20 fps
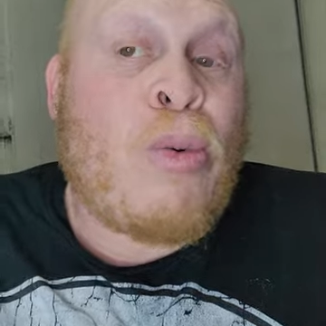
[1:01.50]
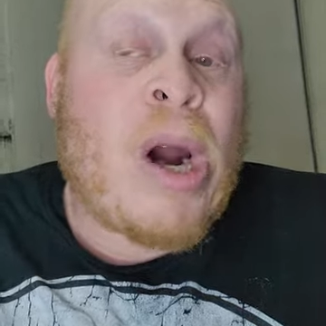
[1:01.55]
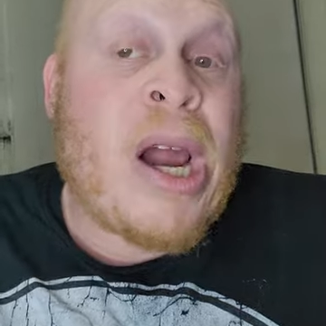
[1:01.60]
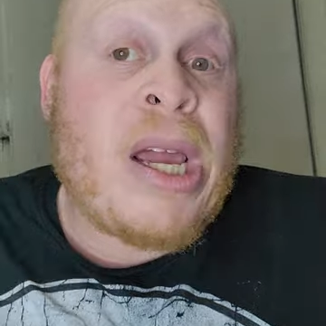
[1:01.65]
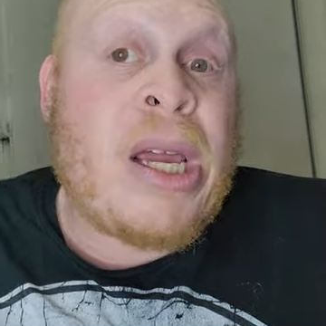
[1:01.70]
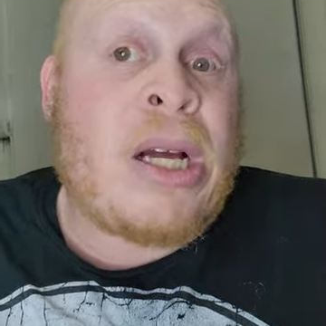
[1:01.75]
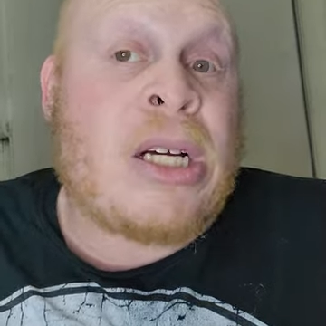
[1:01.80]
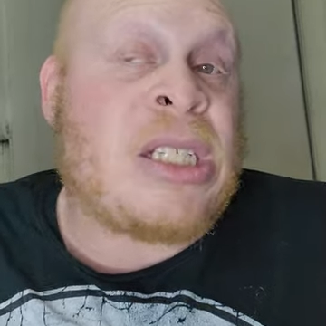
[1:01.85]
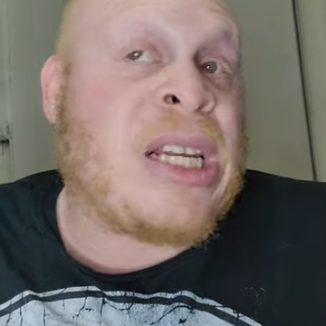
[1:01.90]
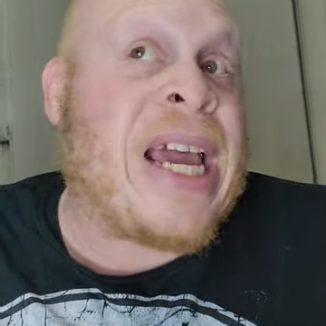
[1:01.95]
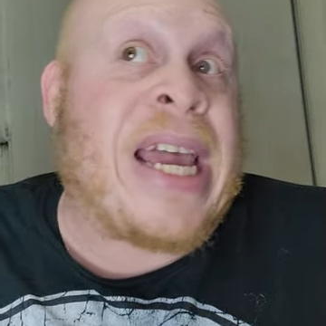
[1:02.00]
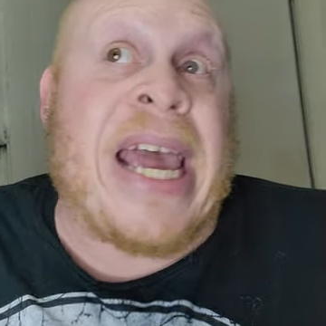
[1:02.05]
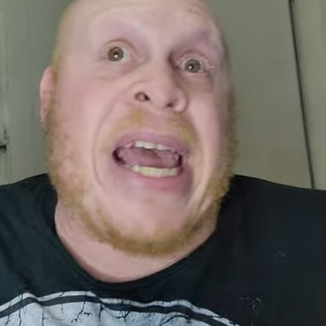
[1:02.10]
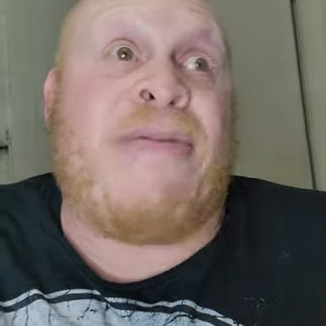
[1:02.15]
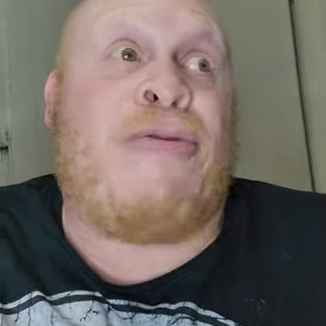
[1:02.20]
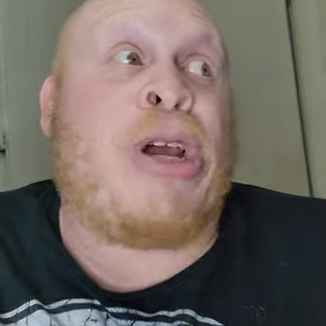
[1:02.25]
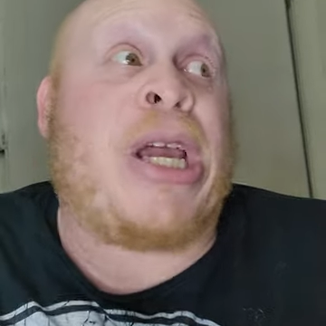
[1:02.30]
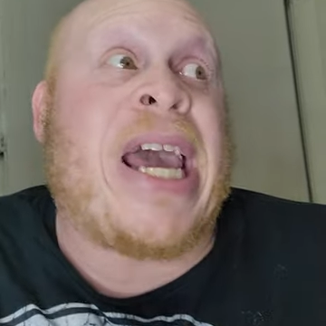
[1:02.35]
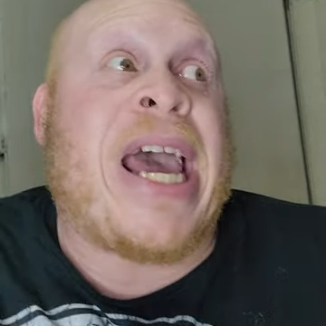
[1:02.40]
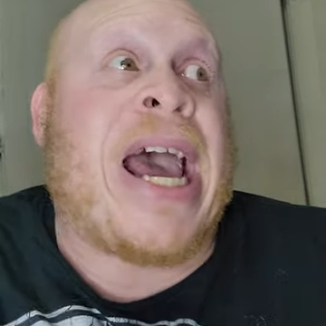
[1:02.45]
right? Cause like
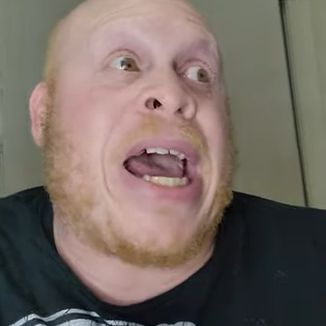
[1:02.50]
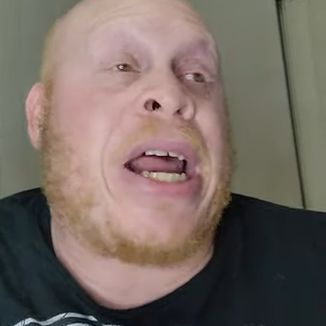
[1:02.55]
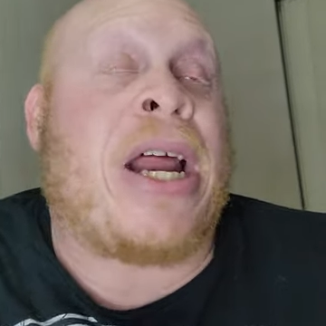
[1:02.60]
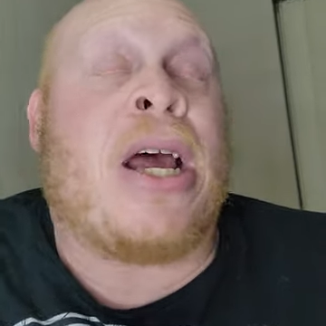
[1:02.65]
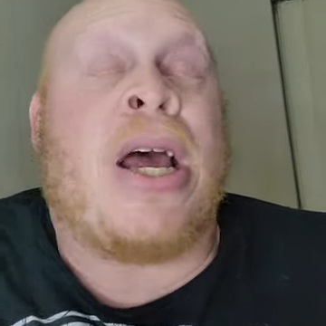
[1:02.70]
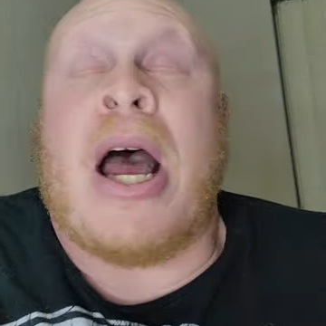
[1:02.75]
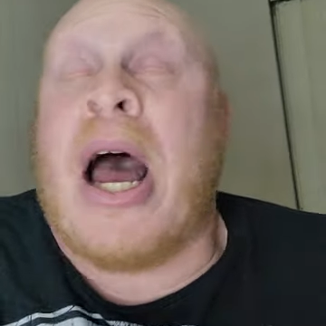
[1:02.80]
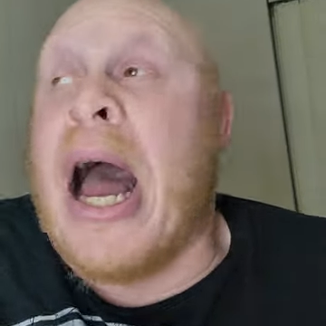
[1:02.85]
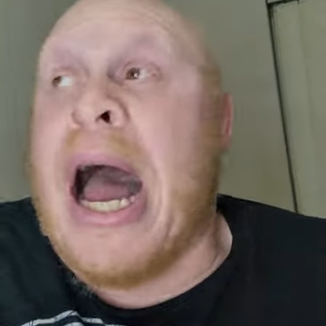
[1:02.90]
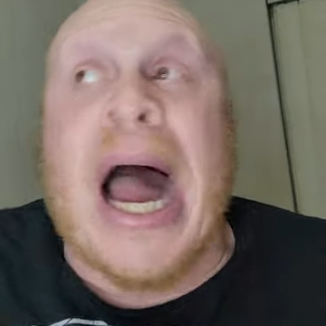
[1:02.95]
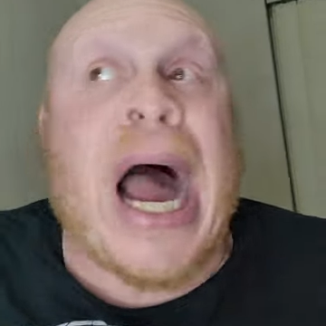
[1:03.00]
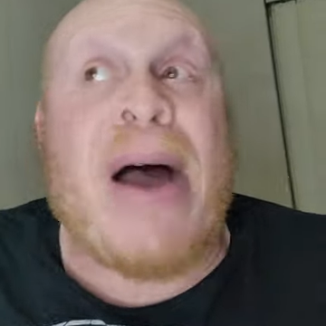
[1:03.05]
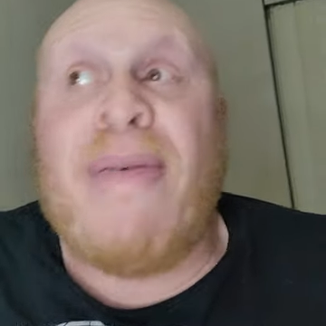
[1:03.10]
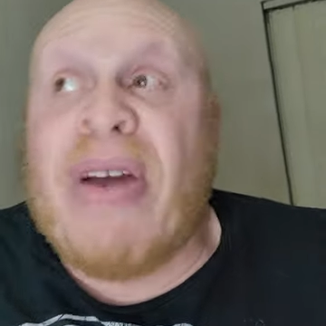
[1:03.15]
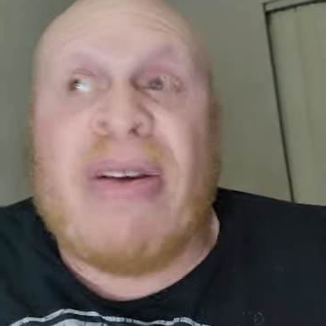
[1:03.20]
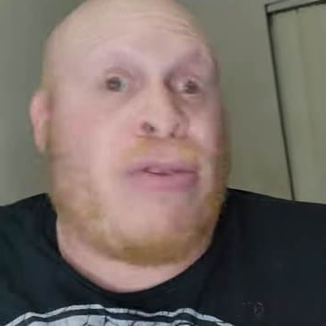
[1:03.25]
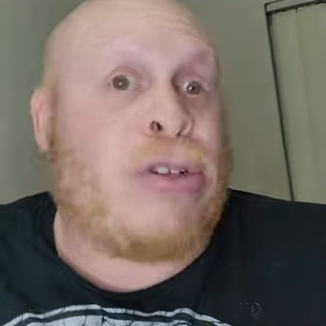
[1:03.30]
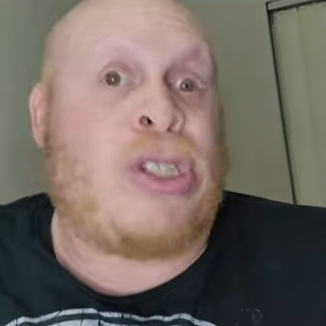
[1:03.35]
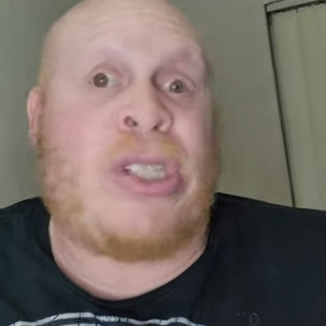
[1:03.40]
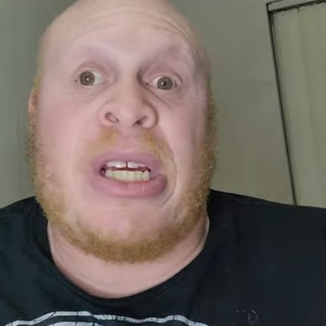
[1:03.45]
every cat
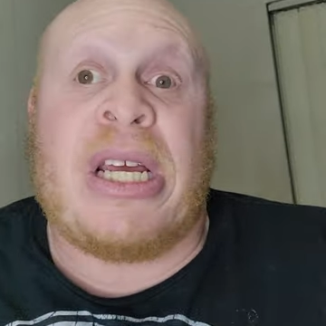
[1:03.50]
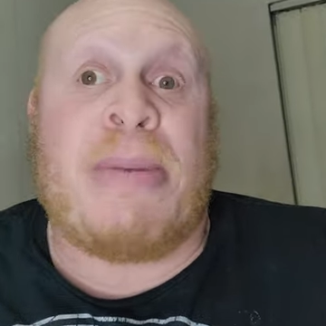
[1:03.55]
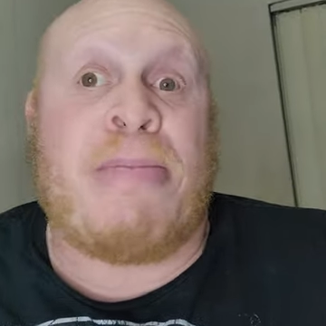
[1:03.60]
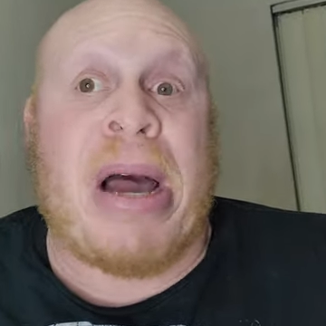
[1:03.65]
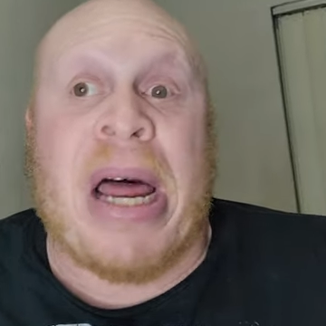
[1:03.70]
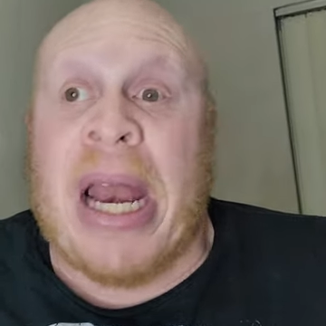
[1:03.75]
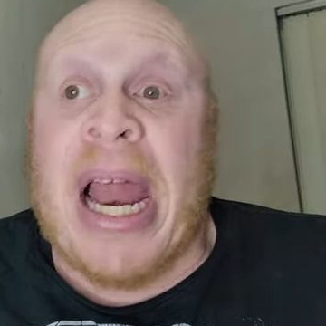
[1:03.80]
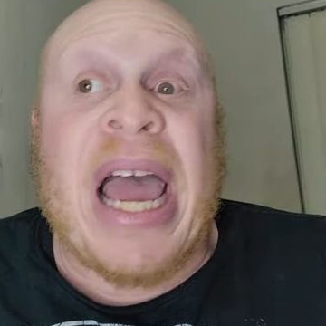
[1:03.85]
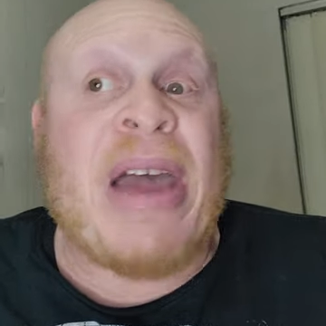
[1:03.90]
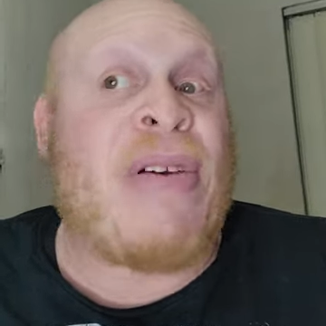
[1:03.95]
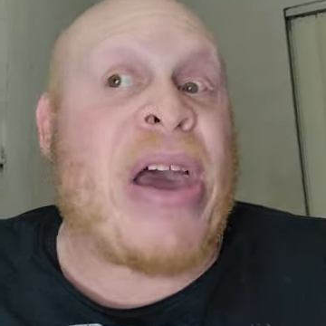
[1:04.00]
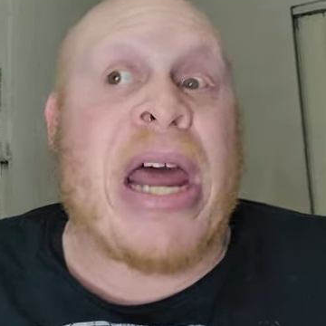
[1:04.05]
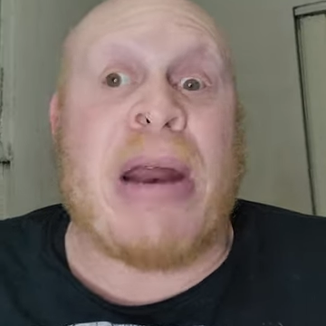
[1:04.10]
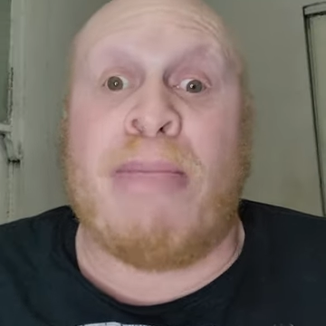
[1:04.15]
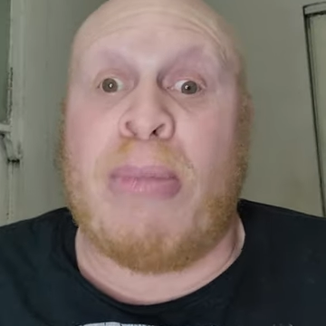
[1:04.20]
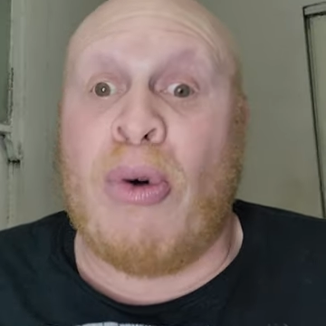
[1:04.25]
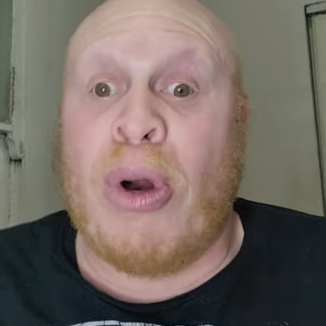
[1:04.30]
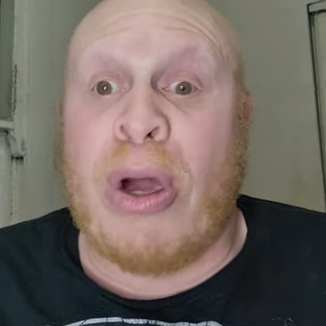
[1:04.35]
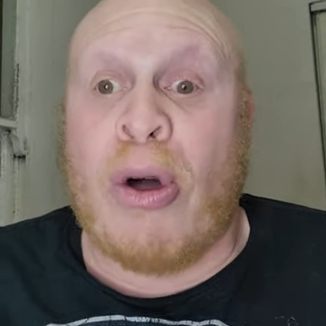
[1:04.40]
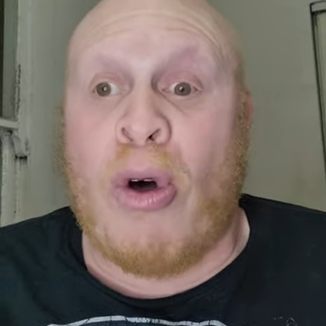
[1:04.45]
I've ever seen in my life had
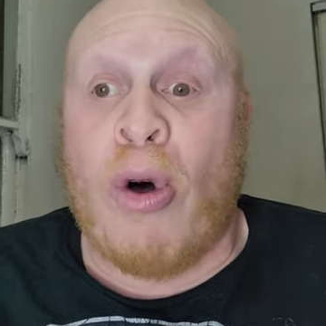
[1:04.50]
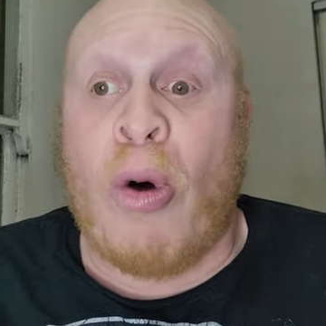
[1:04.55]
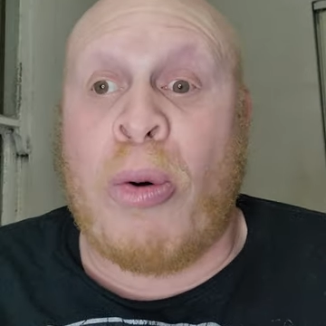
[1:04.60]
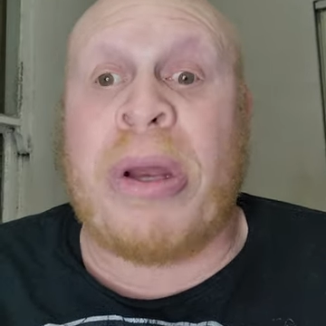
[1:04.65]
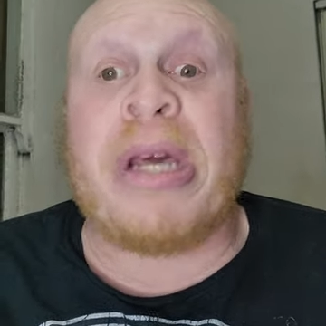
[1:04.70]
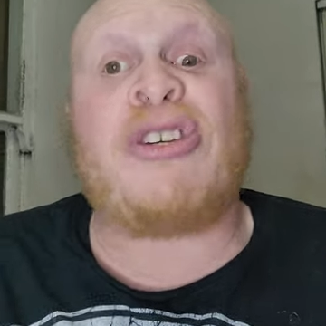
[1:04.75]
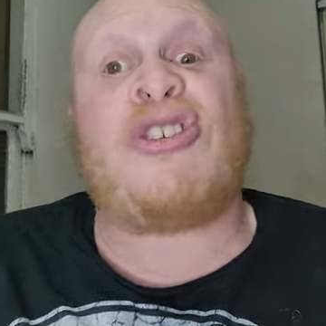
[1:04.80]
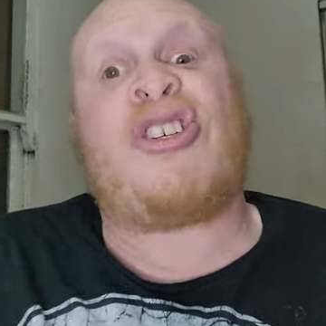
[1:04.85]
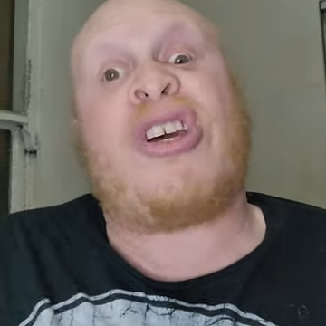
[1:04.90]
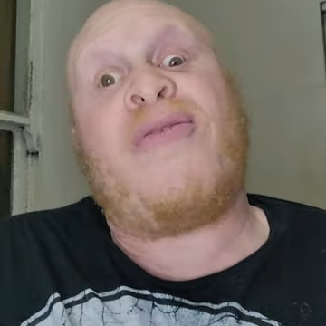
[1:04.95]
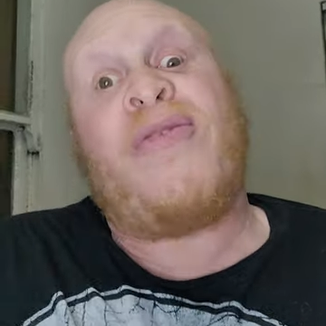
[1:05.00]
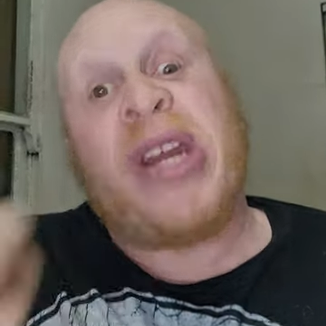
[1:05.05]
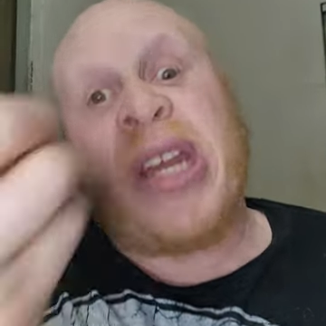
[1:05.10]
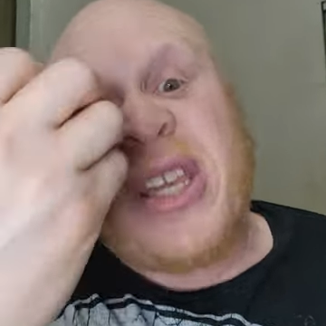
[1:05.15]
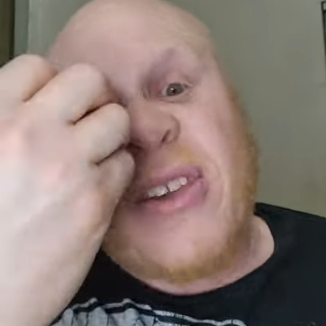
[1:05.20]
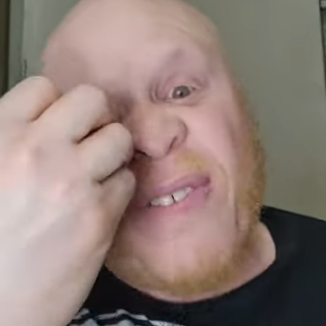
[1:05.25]
a booty hole. They shove it in